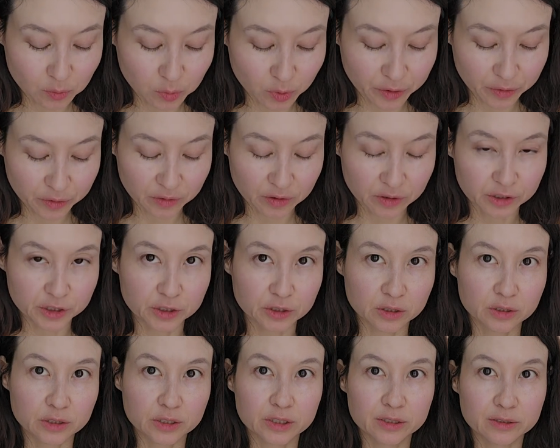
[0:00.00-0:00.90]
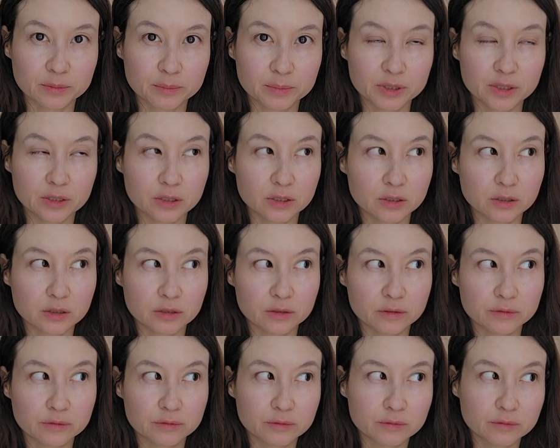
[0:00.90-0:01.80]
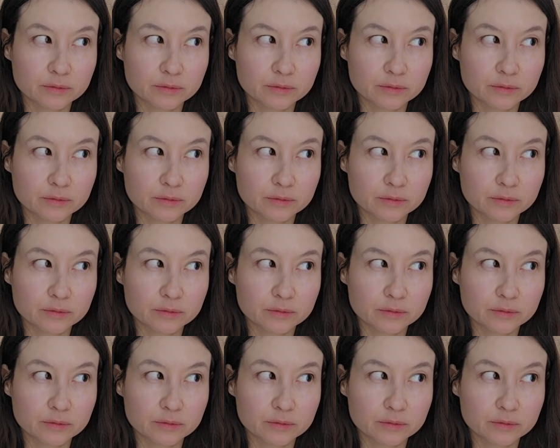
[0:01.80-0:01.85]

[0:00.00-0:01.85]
whether you're going to be